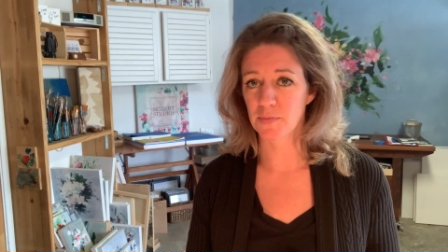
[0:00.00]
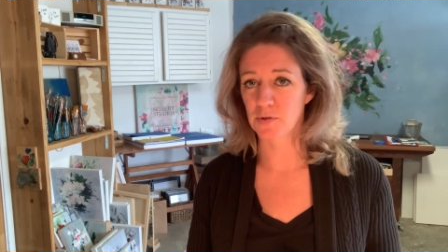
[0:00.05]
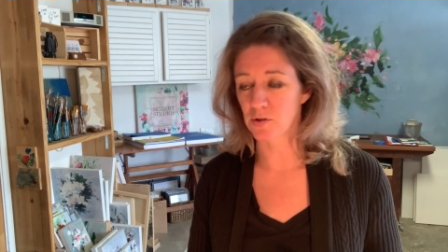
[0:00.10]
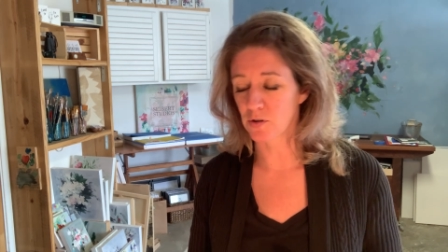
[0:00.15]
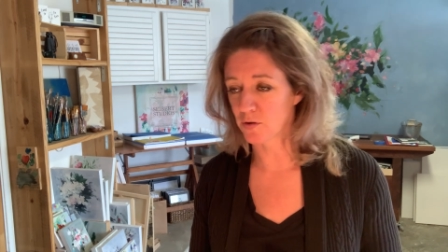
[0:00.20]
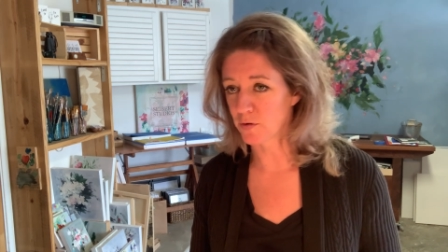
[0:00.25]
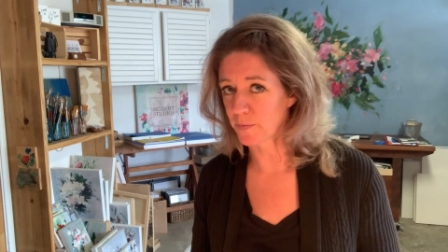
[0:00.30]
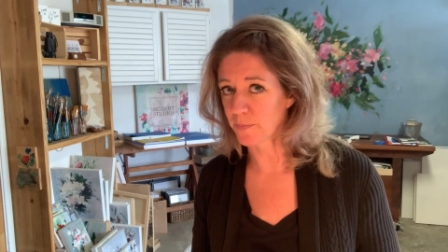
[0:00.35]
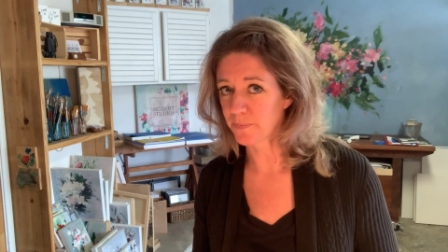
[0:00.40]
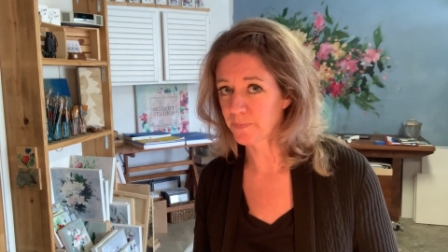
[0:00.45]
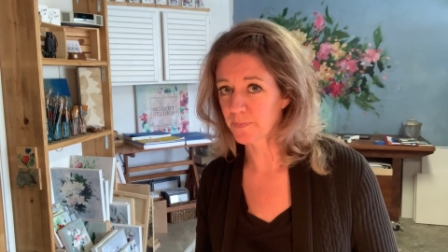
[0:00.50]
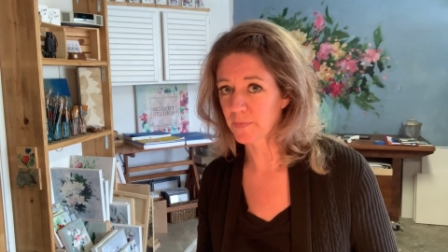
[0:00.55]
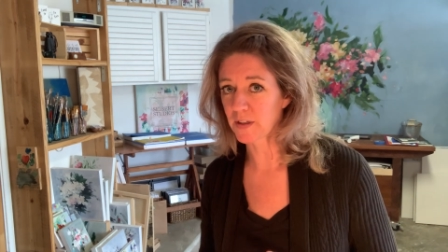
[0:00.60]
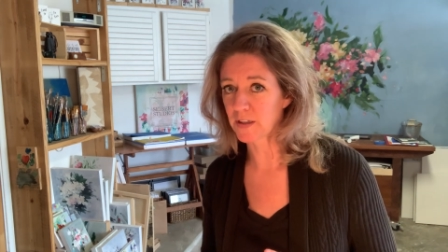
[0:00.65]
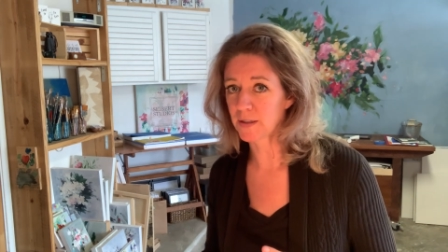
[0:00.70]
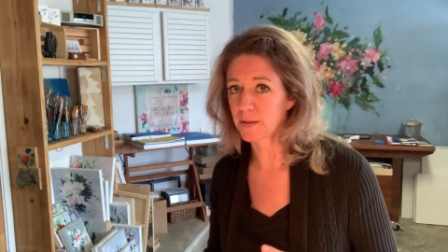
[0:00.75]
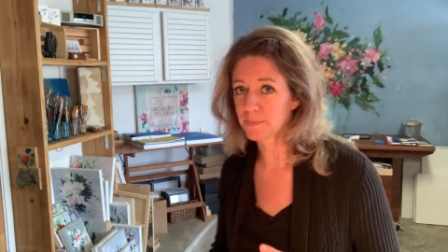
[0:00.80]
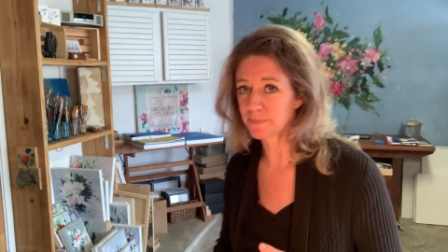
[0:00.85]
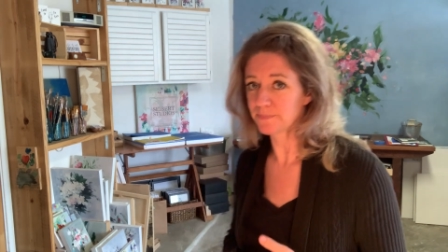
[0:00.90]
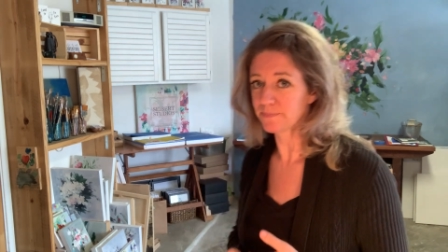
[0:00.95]
So
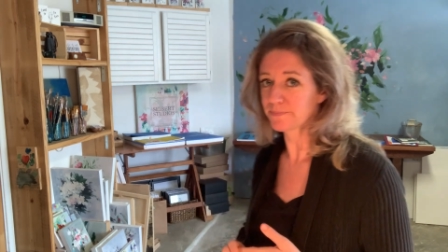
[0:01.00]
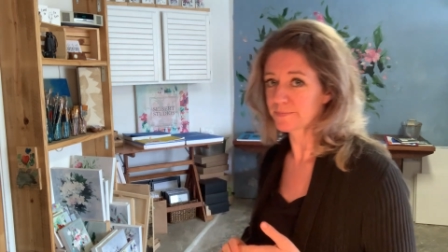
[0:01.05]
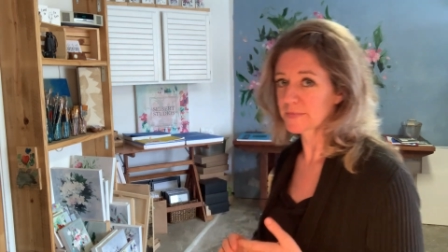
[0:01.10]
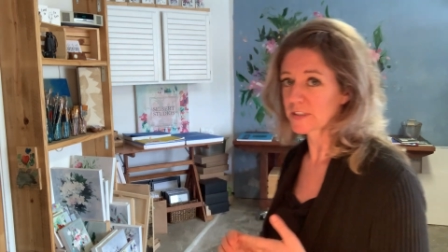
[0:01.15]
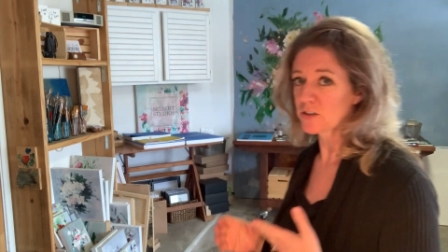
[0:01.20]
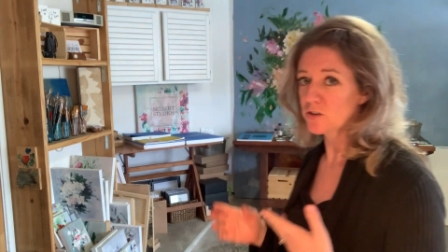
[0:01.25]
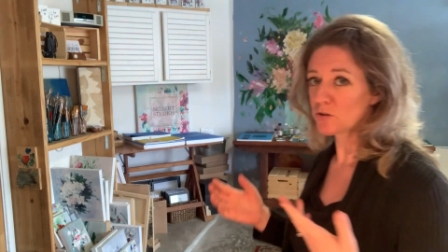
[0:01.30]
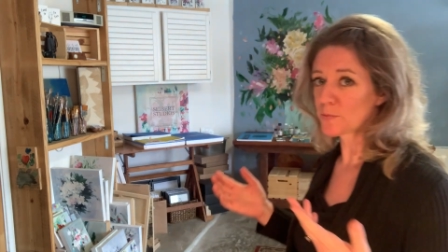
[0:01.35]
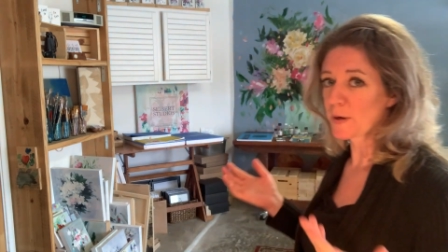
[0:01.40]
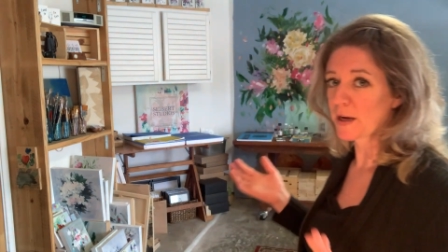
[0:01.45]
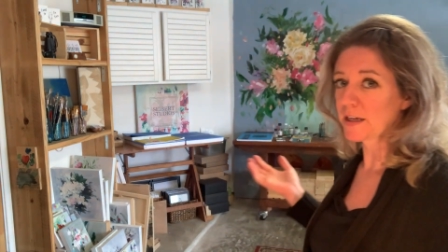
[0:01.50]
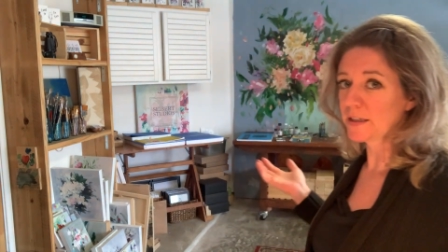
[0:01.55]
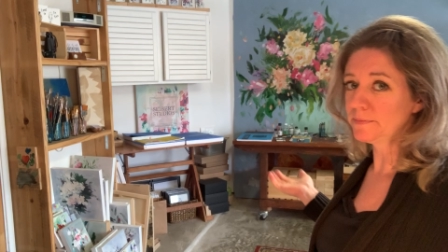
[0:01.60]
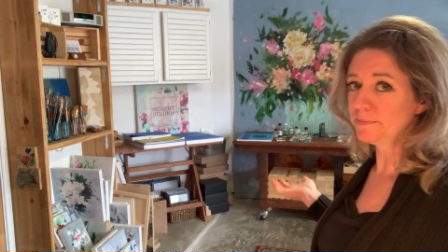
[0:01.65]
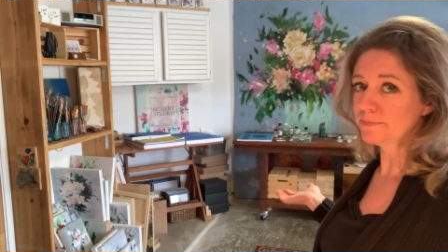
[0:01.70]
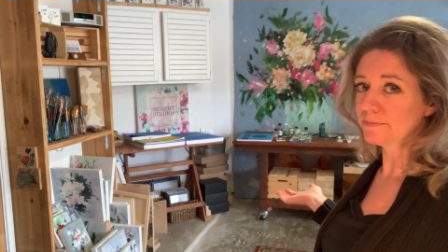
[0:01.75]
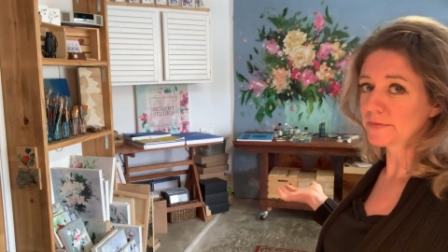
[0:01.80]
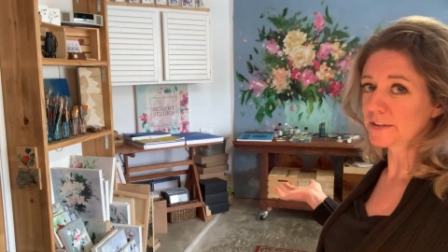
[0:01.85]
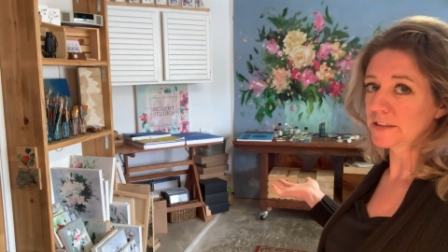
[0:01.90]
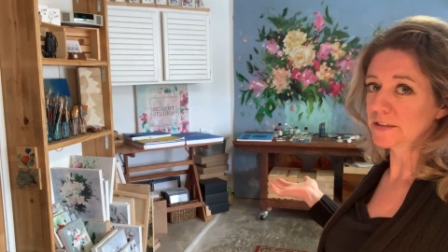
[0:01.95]
um, here's
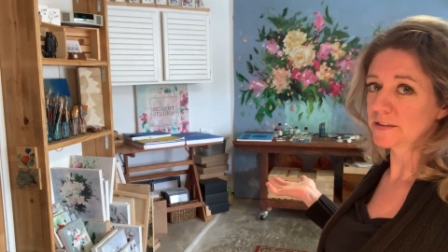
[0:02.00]
mine.